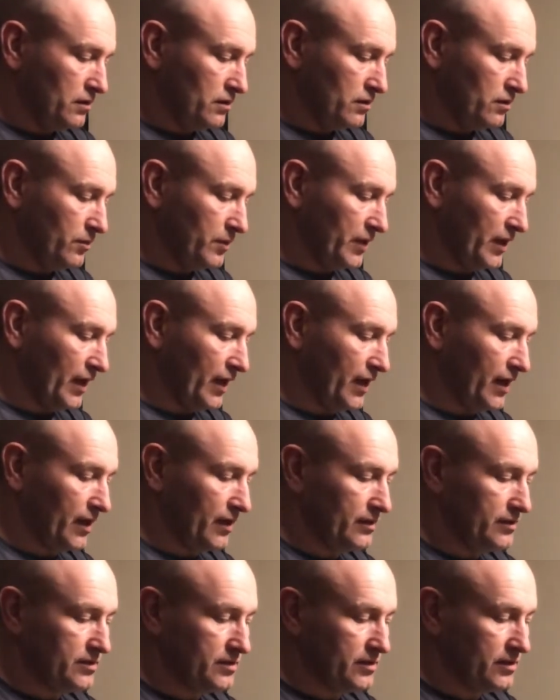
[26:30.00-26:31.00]
we
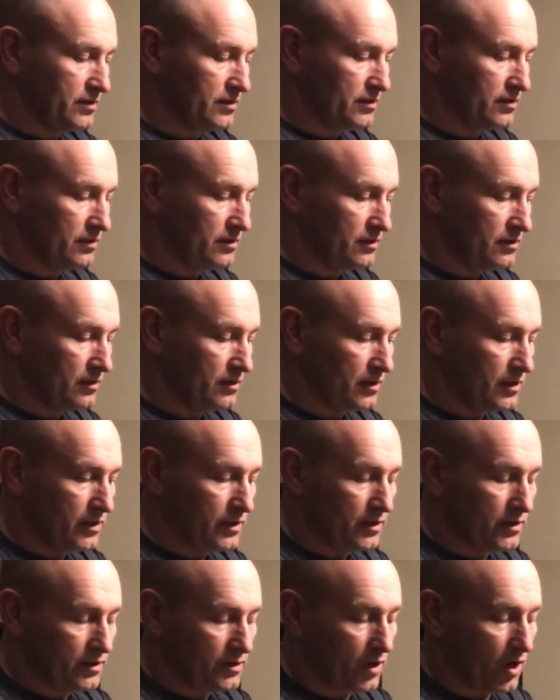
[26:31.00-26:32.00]
had
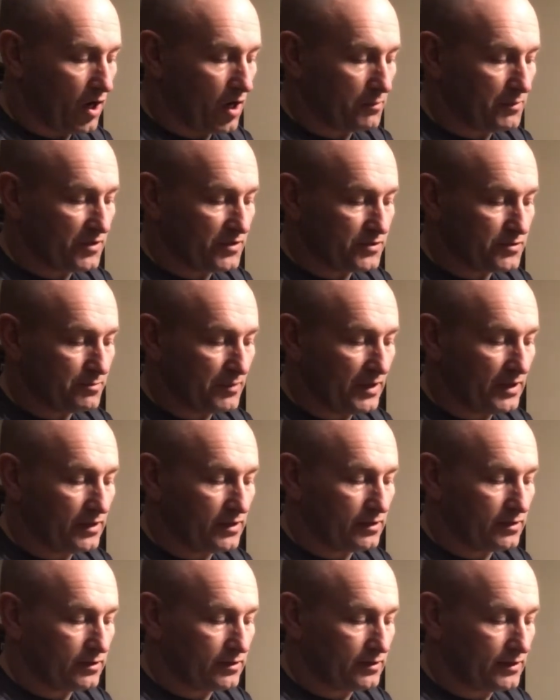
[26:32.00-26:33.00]
Carmen's Mink
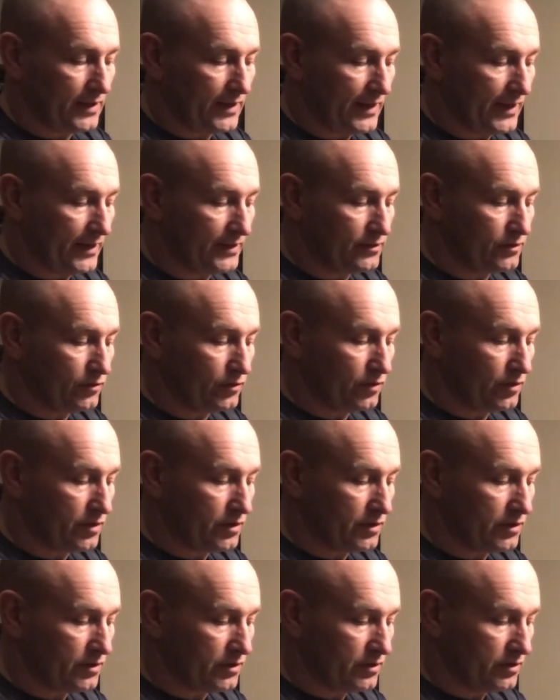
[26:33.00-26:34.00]
Gland Lure
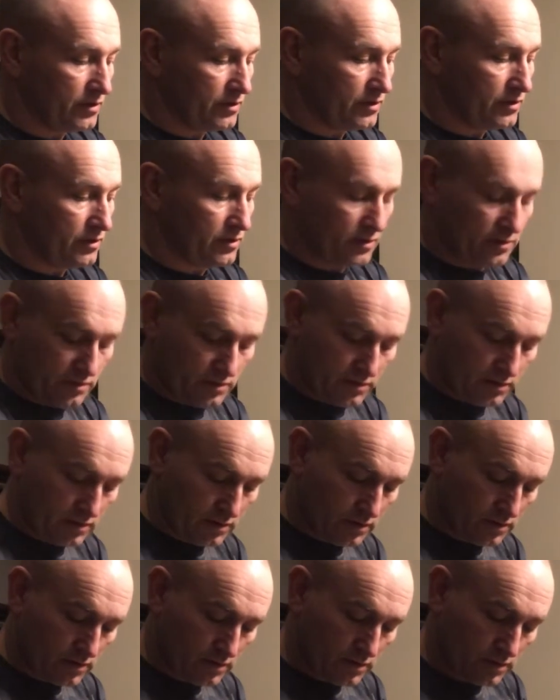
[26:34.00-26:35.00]

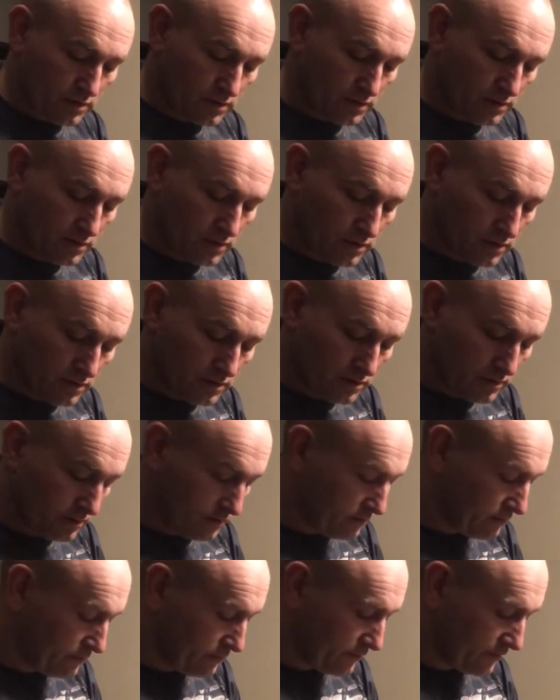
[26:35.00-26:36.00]

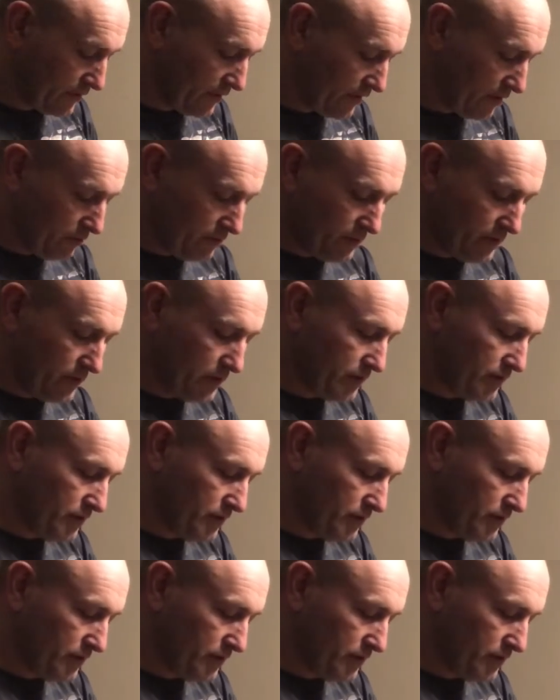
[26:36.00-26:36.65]
for that one.